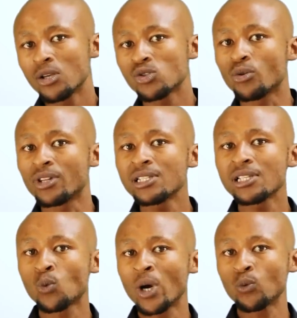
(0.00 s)
So this
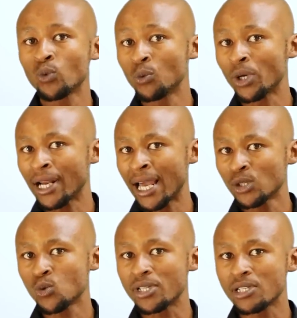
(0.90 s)
is what we would like
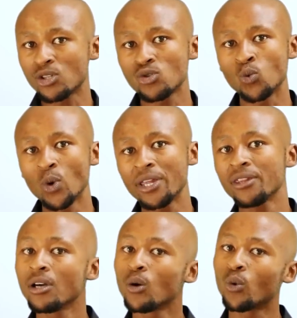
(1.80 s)
to assist you
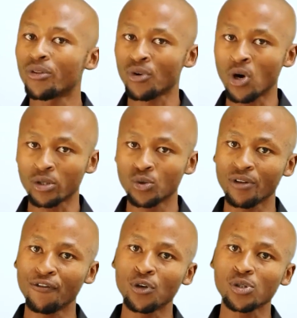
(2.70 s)
with regard to the
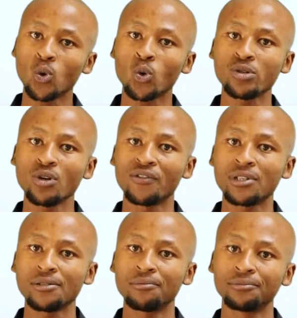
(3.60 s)
first core
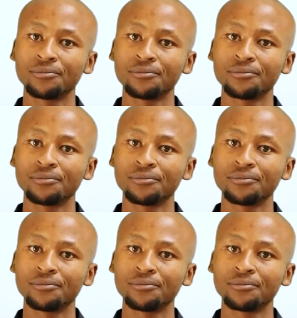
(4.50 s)
service.